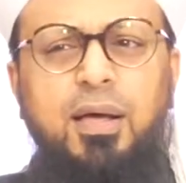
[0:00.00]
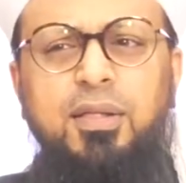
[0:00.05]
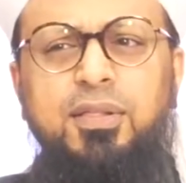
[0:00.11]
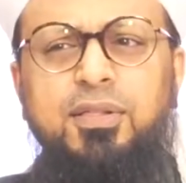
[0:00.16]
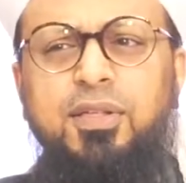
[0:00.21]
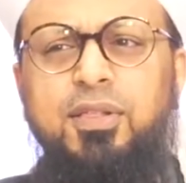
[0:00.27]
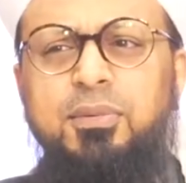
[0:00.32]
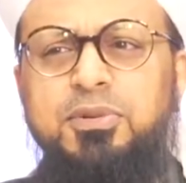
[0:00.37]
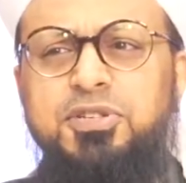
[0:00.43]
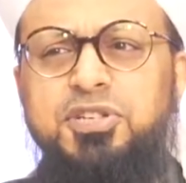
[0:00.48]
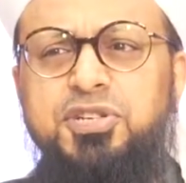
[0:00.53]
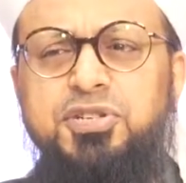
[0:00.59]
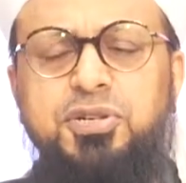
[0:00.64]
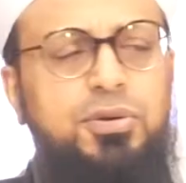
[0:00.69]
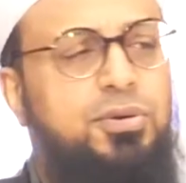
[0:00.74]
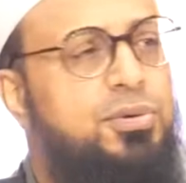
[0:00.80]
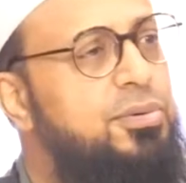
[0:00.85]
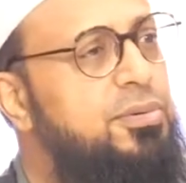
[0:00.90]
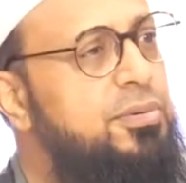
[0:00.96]
the other
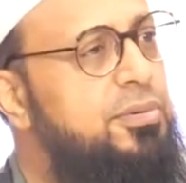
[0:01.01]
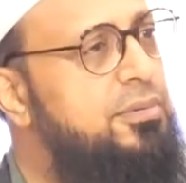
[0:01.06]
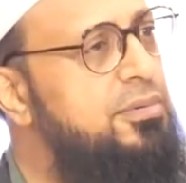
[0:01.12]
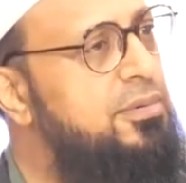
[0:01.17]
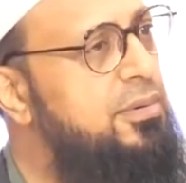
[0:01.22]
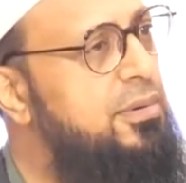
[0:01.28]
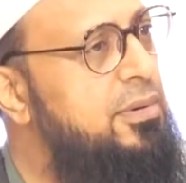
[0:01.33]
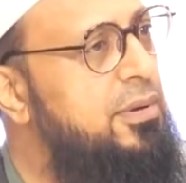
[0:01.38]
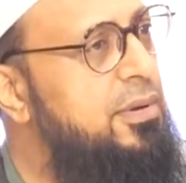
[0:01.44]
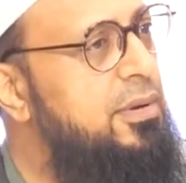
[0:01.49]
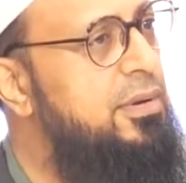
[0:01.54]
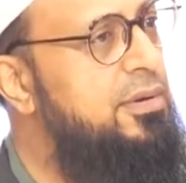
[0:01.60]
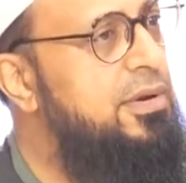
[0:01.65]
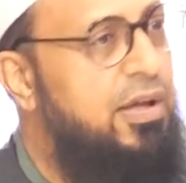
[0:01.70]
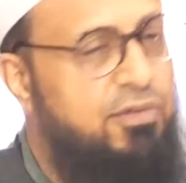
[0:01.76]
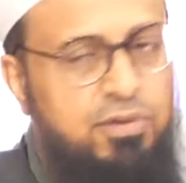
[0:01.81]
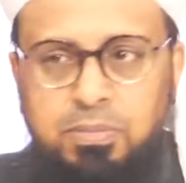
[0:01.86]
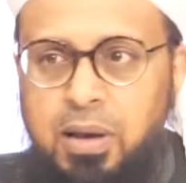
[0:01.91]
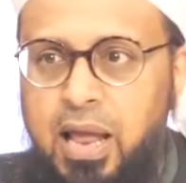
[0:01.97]
magician who...
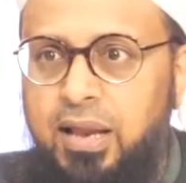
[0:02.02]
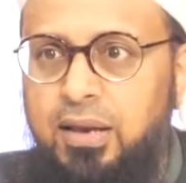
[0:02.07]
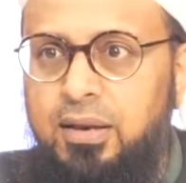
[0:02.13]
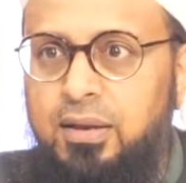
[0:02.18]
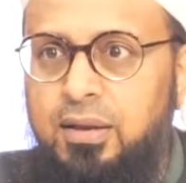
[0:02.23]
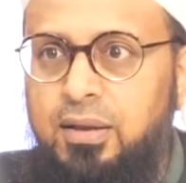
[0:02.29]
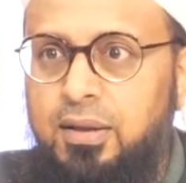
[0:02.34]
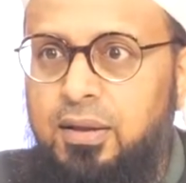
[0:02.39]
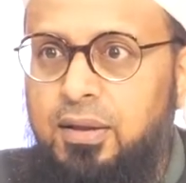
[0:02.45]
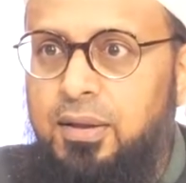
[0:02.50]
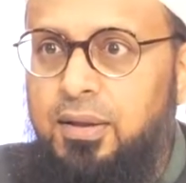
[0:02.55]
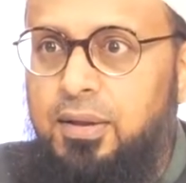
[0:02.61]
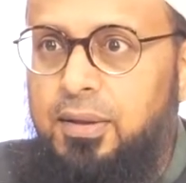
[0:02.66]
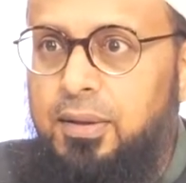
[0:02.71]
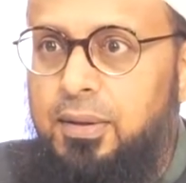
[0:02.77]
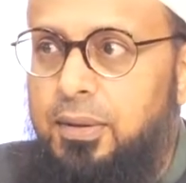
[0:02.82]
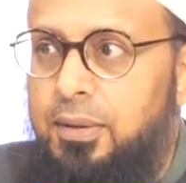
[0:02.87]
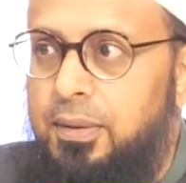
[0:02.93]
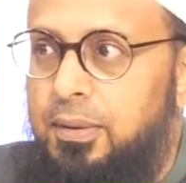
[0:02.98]
David Blaine.
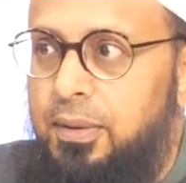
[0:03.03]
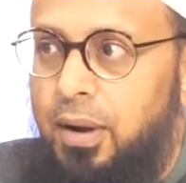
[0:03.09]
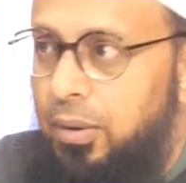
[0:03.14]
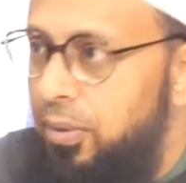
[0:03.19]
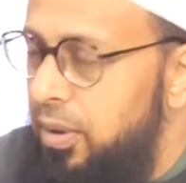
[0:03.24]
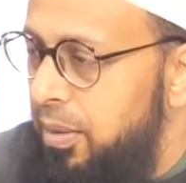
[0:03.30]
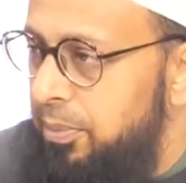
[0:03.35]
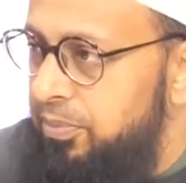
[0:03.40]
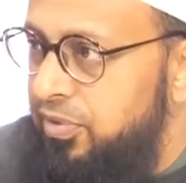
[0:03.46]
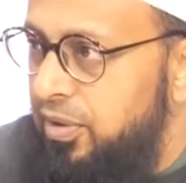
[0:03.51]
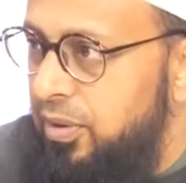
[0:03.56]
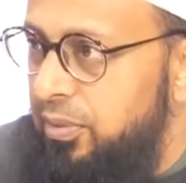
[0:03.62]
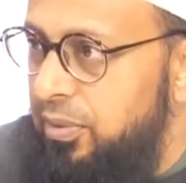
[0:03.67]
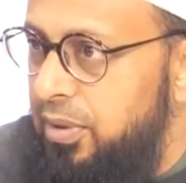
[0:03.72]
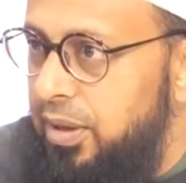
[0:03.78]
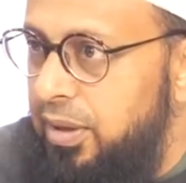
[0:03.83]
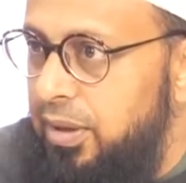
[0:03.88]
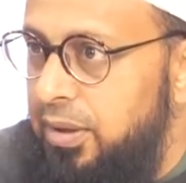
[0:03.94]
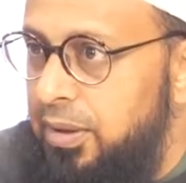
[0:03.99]
Oh,
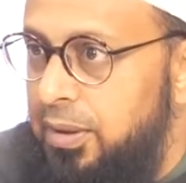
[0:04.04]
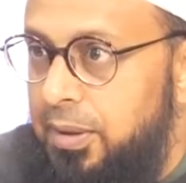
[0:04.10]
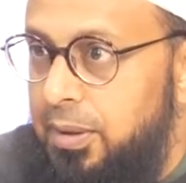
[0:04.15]
absolutely.